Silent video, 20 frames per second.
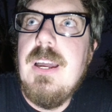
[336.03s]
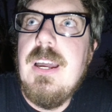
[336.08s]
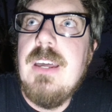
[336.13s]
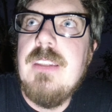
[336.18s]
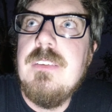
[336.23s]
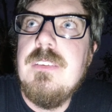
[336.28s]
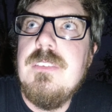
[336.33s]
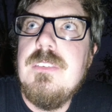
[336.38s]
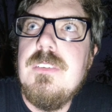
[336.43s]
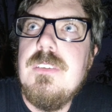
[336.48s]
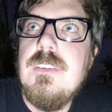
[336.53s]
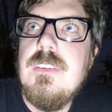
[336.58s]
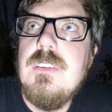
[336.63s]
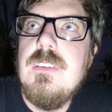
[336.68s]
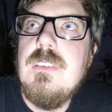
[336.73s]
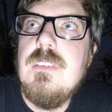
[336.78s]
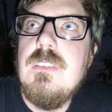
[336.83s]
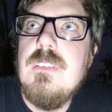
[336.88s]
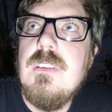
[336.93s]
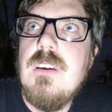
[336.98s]
And
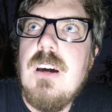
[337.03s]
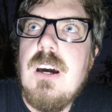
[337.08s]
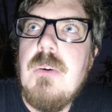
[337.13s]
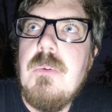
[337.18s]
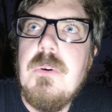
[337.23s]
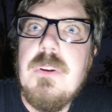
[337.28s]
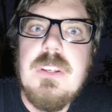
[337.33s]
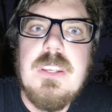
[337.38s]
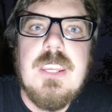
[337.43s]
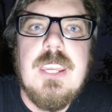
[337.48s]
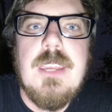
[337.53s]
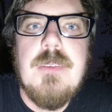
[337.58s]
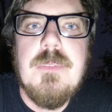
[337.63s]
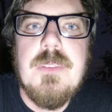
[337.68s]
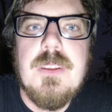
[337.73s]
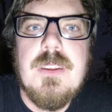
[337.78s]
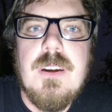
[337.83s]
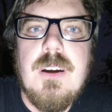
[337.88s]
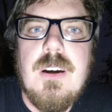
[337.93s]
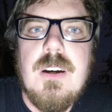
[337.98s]
I want to keep
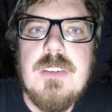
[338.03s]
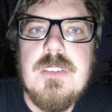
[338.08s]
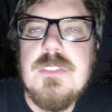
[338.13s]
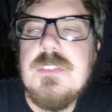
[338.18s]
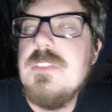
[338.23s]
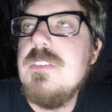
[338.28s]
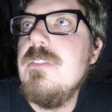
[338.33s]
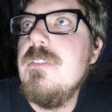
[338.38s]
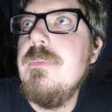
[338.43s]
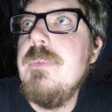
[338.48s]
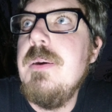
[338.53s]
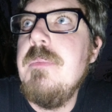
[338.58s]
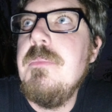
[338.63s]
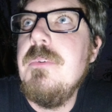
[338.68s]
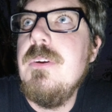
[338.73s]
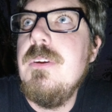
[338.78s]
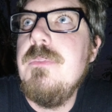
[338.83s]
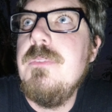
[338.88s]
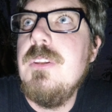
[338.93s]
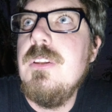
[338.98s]
the car just to
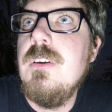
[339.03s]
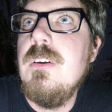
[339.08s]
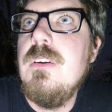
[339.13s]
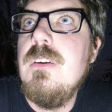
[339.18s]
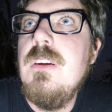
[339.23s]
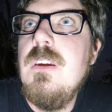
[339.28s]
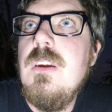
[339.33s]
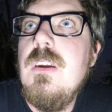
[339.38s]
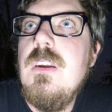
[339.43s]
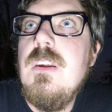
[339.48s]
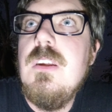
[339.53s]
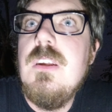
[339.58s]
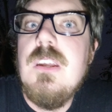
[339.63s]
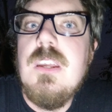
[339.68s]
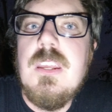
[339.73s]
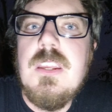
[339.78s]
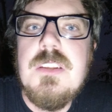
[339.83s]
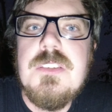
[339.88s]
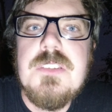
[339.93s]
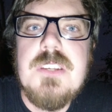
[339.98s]
remember him, you know.
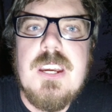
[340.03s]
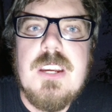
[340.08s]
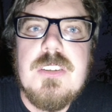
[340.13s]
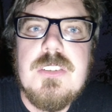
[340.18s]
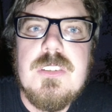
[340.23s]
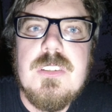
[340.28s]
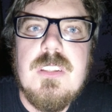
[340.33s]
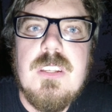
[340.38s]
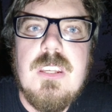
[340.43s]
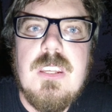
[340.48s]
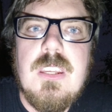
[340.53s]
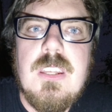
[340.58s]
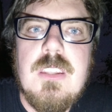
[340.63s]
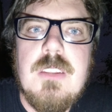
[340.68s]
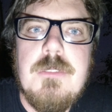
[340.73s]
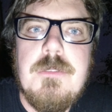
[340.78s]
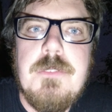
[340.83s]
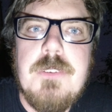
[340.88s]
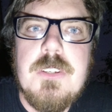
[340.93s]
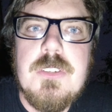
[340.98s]
He is actually
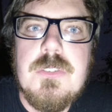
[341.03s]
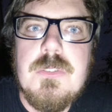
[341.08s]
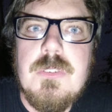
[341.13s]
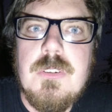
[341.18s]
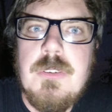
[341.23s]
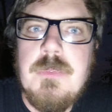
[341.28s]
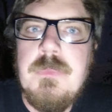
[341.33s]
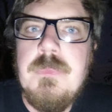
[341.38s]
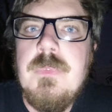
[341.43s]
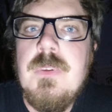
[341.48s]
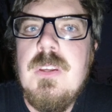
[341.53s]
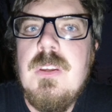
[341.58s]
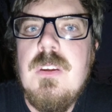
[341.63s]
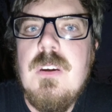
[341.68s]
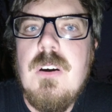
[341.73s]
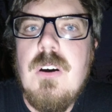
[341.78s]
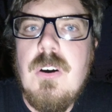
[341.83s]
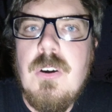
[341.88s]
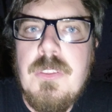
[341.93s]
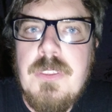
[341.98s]
in the fish room
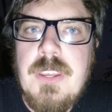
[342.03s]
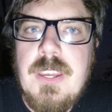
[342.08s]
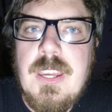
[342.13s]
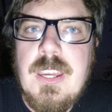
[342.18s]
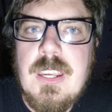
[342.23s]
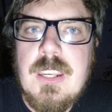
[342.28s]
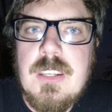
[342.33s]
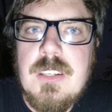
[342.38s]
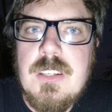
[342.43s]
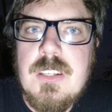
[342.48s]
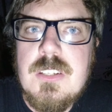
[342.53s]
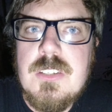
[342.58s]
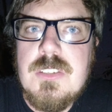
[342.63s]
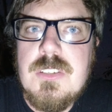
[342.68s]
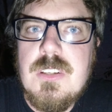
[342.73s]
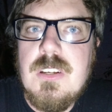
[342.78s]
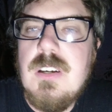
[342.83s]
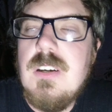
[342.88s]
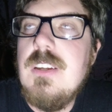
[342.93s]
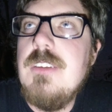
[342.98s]
on the air
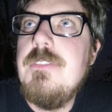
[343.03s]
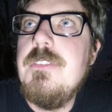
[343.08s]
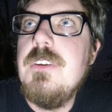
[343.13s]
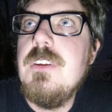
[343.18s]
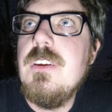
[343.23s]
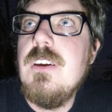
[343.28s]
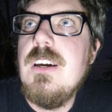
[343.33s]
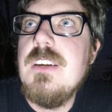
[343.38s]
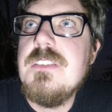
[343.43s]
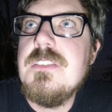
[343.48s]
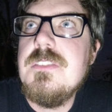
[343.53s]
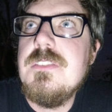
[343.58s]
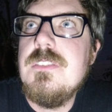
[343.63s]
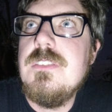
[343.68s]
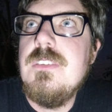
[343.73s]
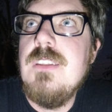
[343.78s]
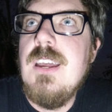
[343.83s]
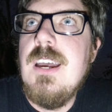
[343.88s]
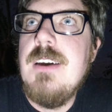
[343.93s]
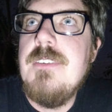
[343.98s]
conditioner. If you guys
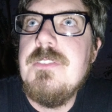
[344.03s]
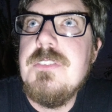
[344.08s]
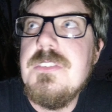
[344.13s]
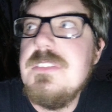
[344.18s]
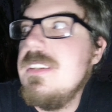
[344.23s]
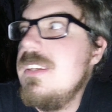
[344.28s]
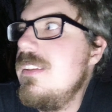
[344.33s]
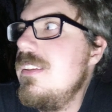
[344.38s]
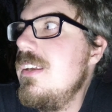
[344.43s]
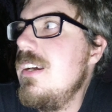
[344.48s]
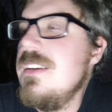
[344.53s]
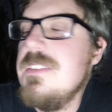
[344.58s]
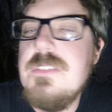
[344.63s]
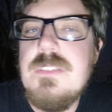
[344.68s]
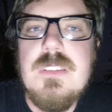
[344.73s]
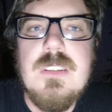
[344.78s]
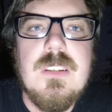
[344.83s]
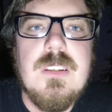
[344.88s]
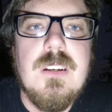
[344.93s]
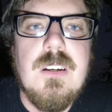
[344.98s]
haven't seen that
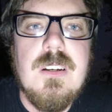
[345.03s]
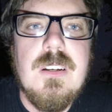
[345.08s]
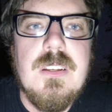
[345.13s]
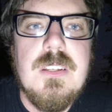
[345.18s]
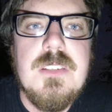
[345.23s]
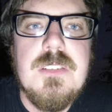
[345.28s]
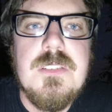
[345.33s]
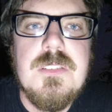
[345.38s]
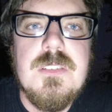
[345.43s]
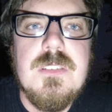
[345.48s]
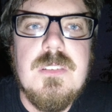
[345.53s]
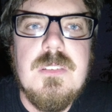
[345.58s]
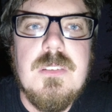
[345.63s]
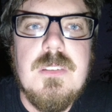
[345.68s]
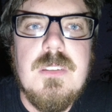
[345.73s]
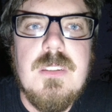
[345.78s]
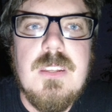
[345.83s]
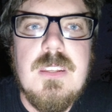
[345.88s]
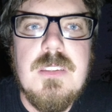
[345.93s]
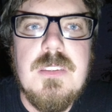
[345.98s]
sticker,
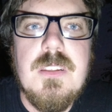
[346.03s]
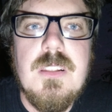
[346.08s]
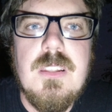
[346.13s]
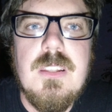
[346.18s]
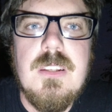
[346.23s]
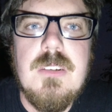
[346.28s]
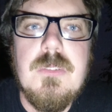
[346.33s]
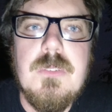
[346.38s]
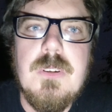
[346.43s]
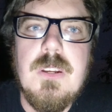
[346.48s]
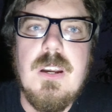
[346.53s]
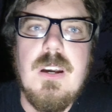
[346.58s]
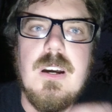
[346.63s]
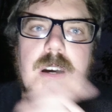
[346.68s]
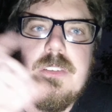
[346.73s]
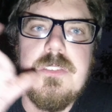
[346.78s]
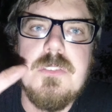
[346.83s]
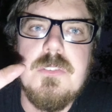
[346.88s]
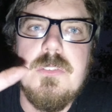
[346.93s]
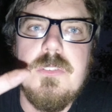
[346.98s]
the little
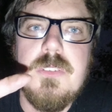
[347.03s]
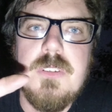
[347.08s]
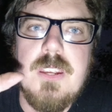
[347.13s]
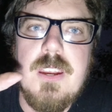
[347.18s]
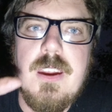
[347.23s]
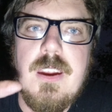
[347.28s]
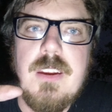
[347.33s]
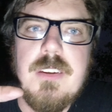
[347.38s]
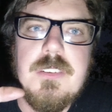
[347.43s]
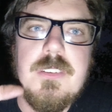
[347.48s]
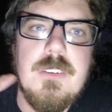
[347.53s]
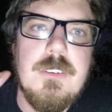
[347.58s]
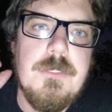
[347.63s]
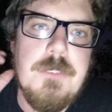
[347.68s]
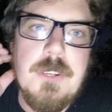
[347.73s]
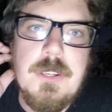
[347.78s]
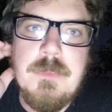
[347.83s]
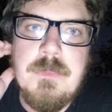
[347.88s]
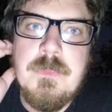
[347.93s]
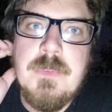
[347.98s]
cartoon character
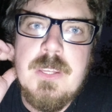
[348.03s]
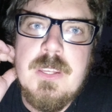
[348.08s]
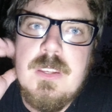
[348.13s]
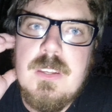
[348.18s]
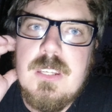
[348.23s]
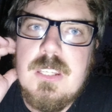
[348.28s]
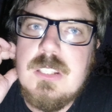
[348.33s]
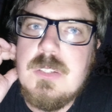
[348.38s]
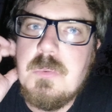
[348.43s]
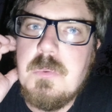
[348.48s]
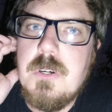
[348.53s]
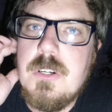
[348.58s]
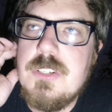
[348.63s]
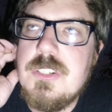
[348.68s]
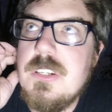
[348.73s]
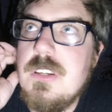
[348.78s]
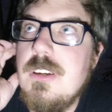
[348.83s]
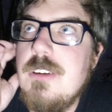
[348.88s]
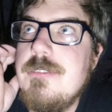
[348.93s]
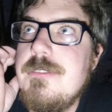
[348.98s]
of him is
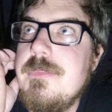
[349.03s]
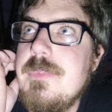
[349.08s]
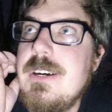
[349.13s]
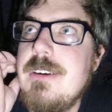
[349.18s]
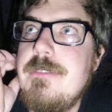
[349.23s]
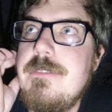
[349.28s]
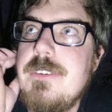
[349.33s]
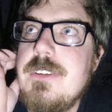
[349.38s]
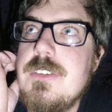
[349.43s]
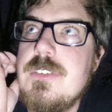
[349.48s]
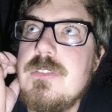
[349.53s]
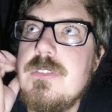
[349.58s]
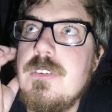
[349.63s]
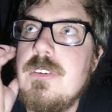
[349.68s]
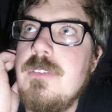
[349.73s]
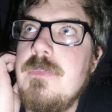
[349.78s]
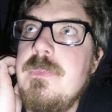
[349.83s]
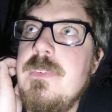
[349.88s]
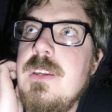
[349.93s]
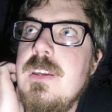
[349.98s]
watching over my fish
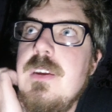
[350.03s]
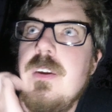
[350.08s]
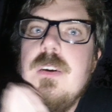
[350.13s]
room.